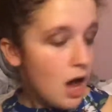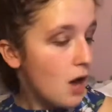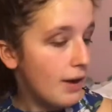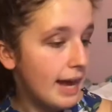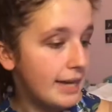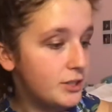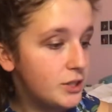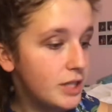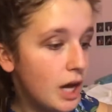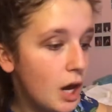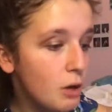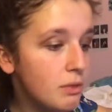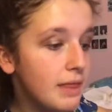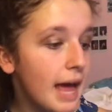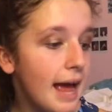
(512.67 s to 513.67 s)
Okay,
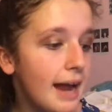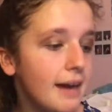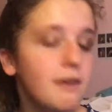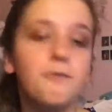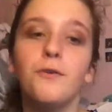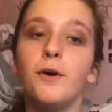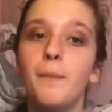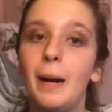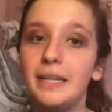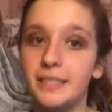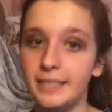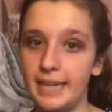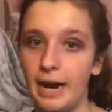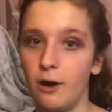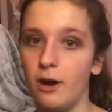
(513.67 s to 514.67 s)
so then for
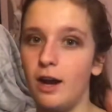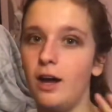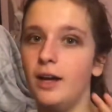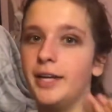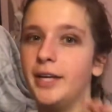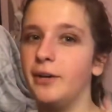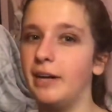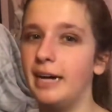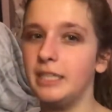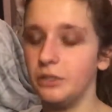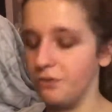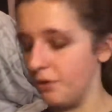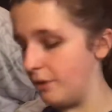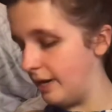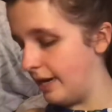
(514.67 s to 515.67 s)
mascara, you guys
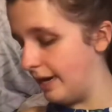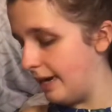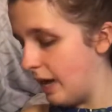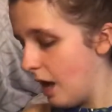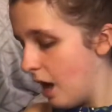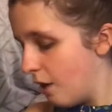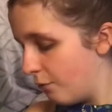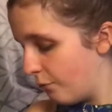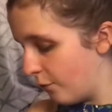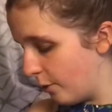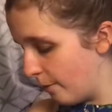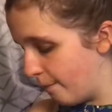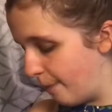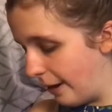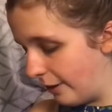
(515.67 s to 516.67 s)
voted
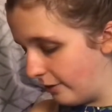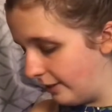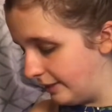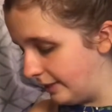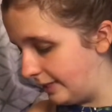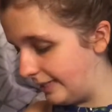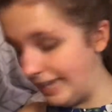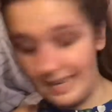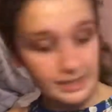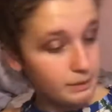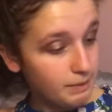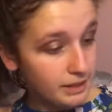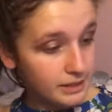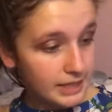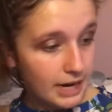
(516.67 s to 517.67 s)
for Better Than Sex
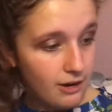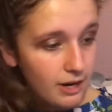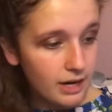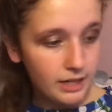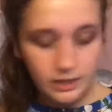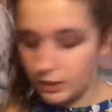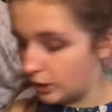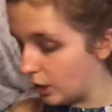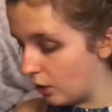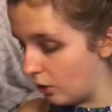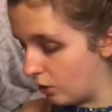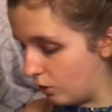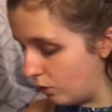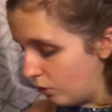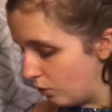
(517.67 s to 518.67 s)
mascara.
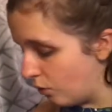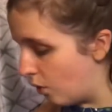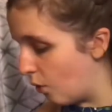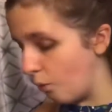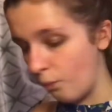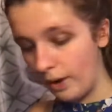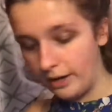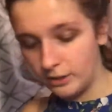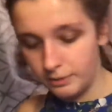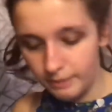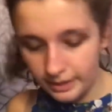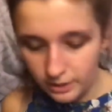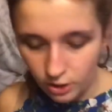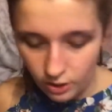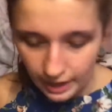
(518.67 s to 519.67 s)
So where's
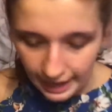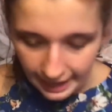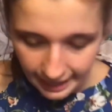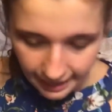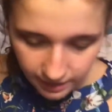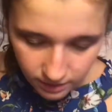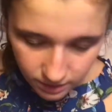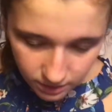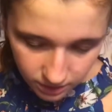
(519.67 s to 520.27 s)
my girl at?